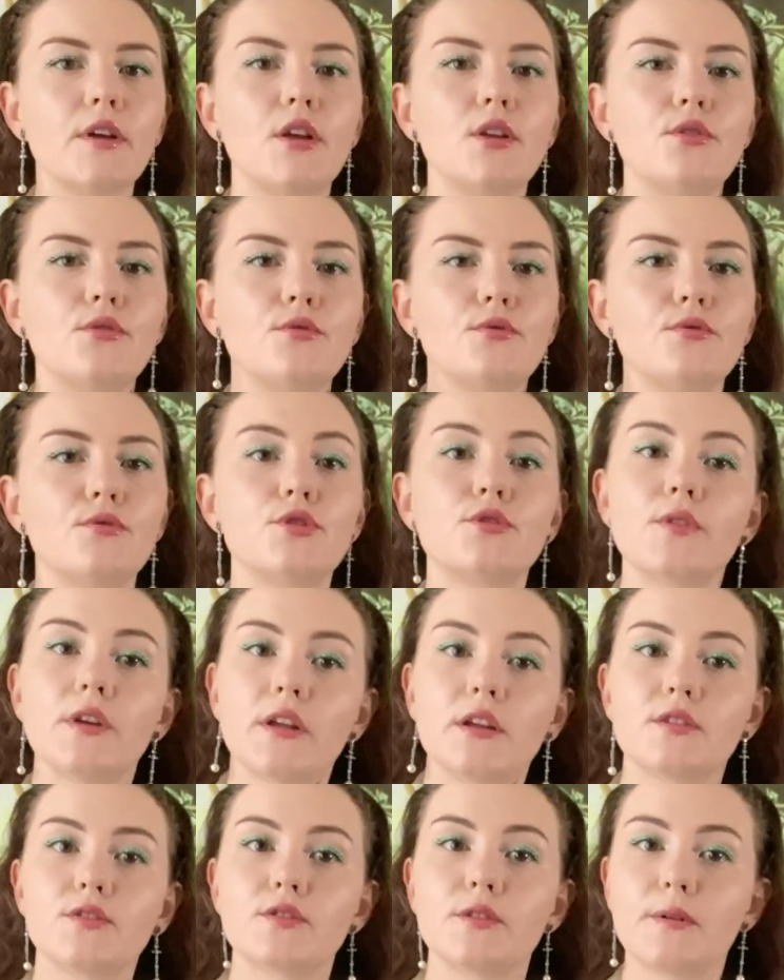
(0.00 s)
into Sri
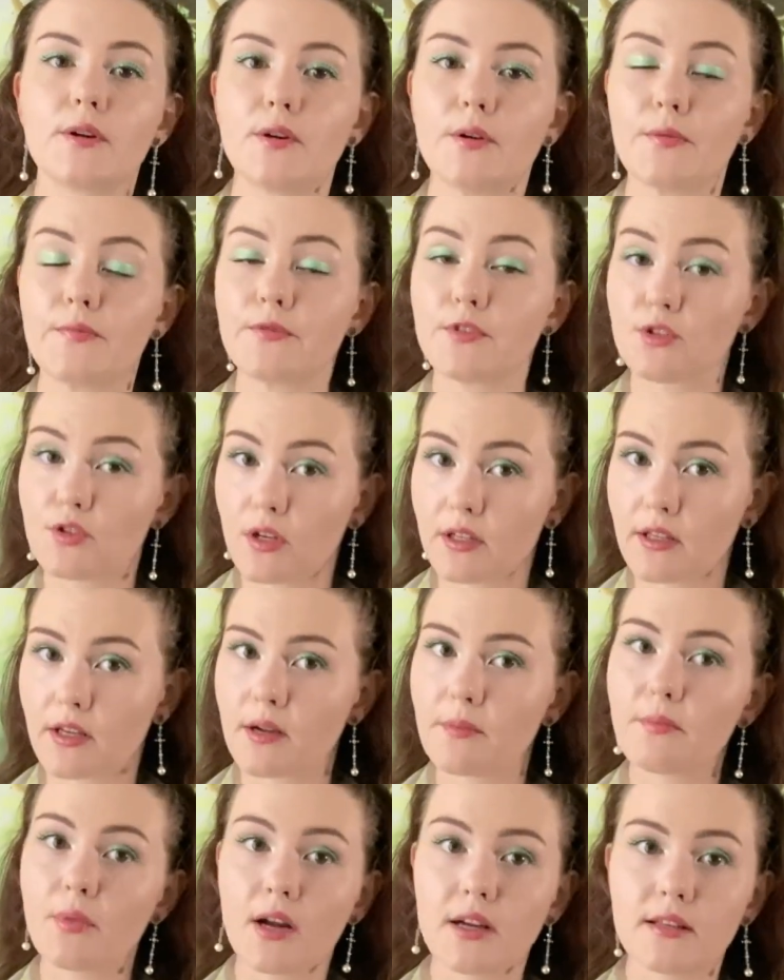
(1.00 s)
Yantra
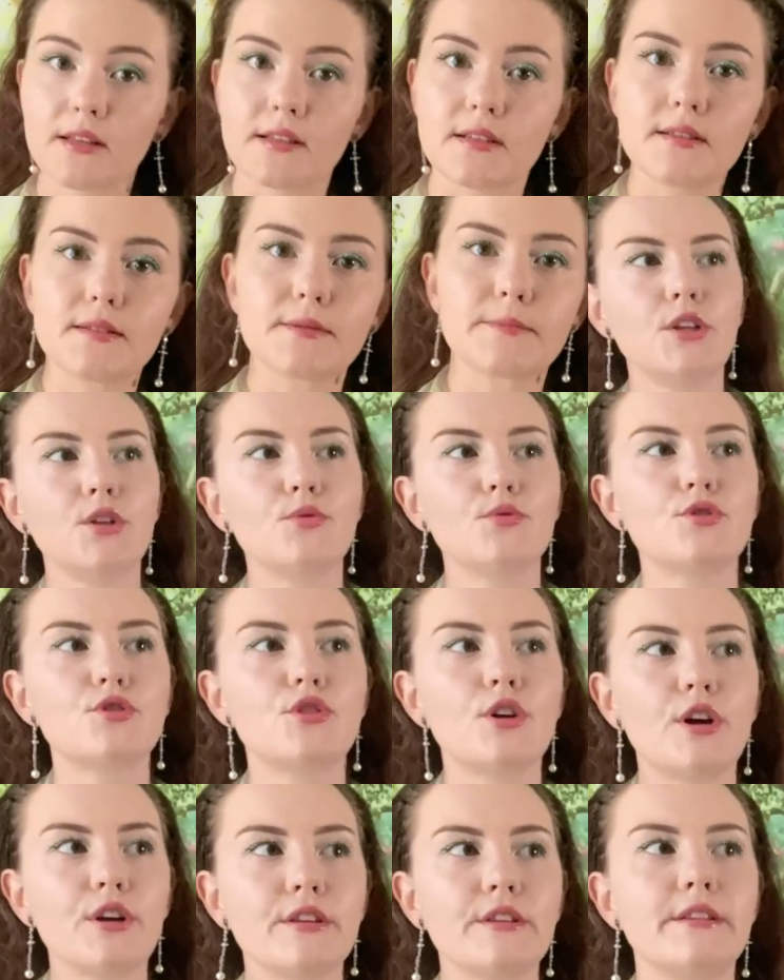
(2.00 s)
Tratak practice, you
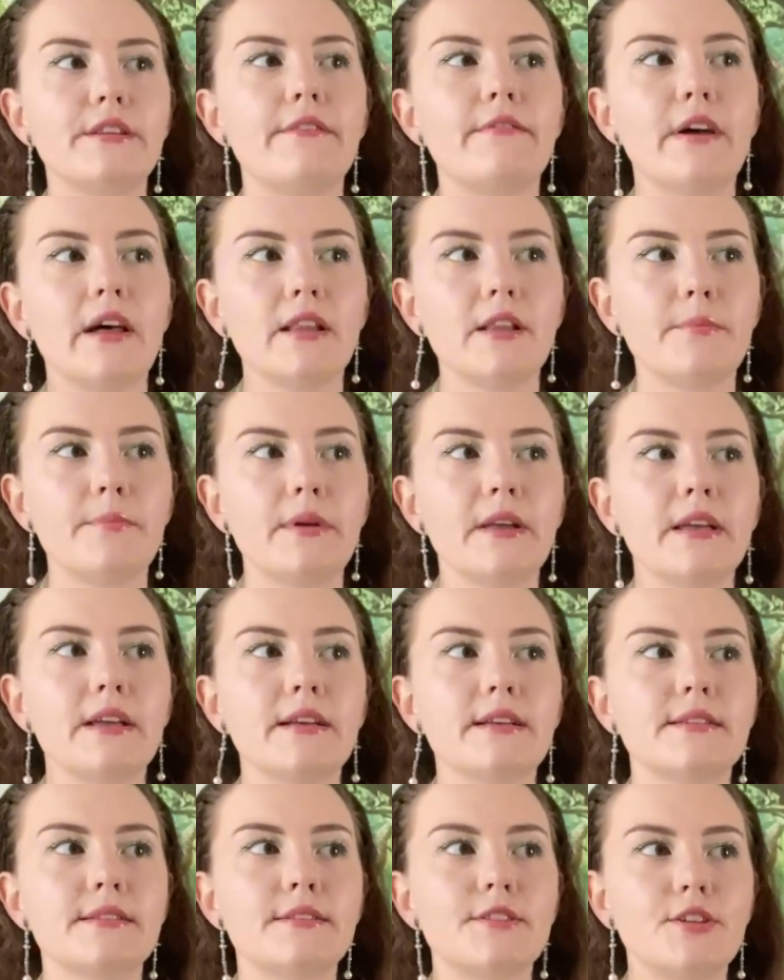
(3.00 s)
start
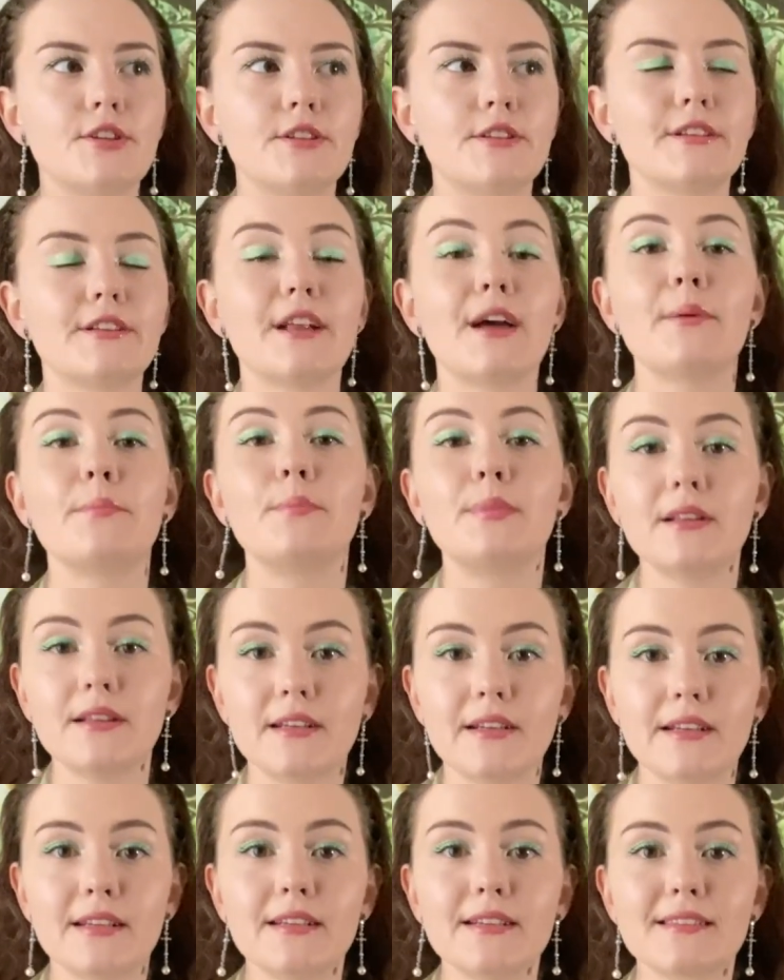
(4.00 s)
developing certain
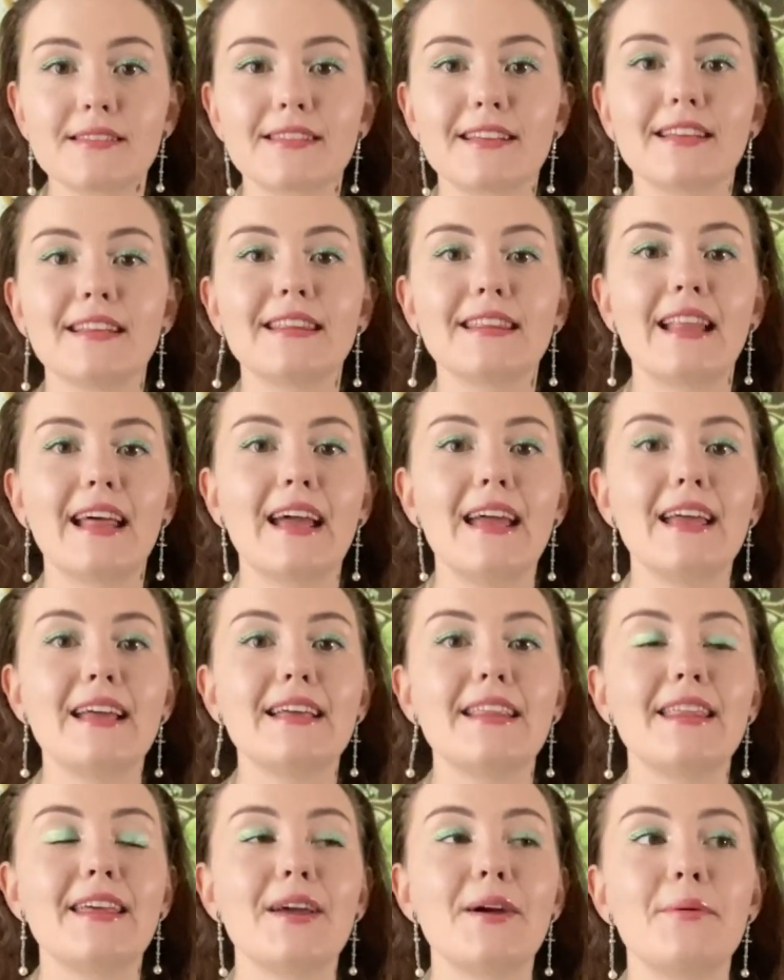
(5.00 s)
abilities,
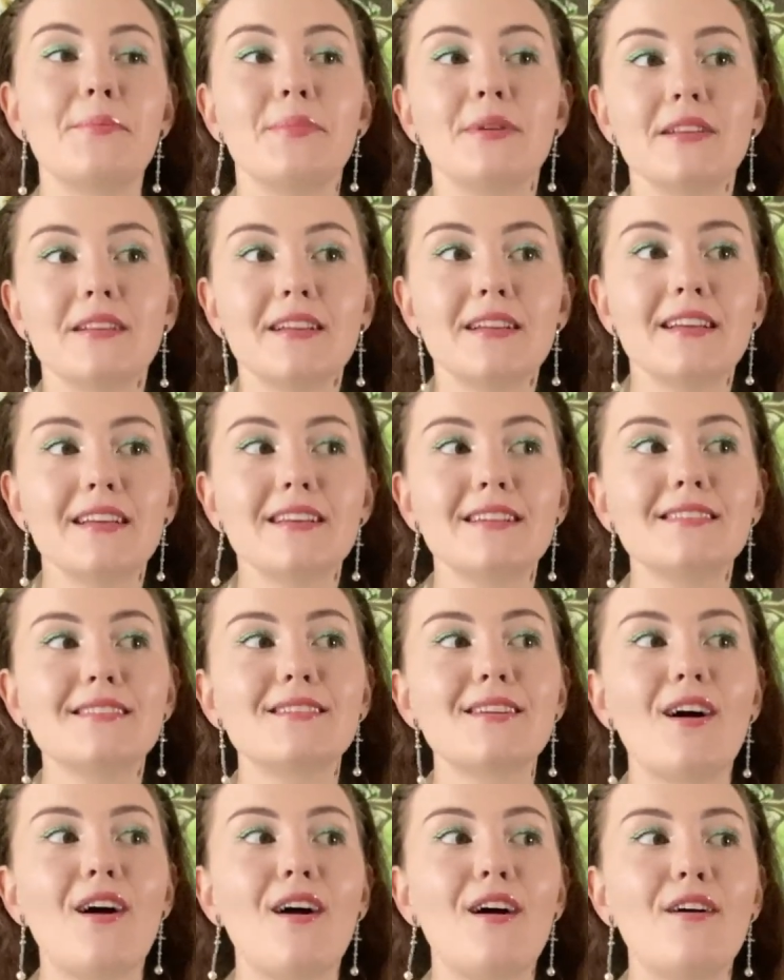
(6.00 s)
like the
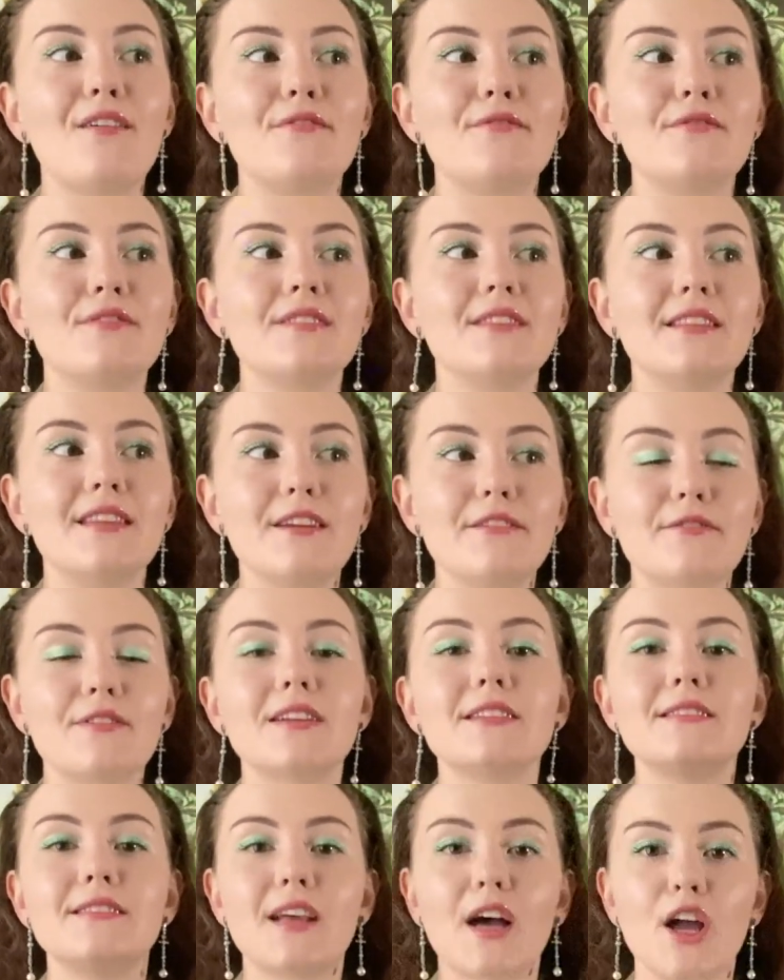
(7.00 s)
abilities of
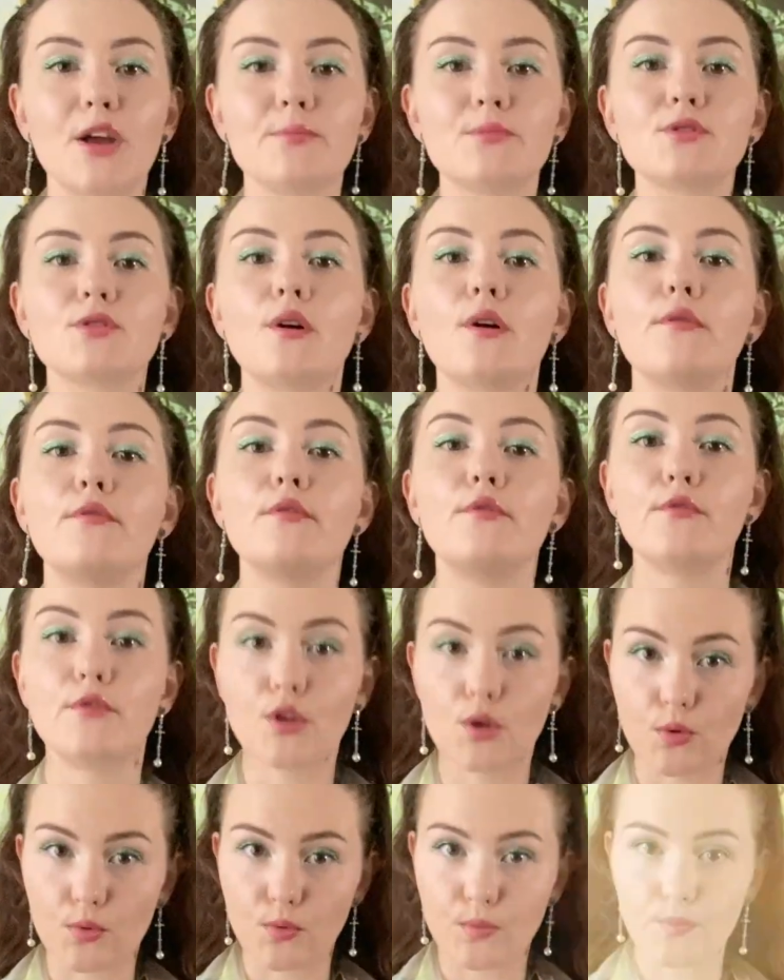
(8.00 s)
different types of view.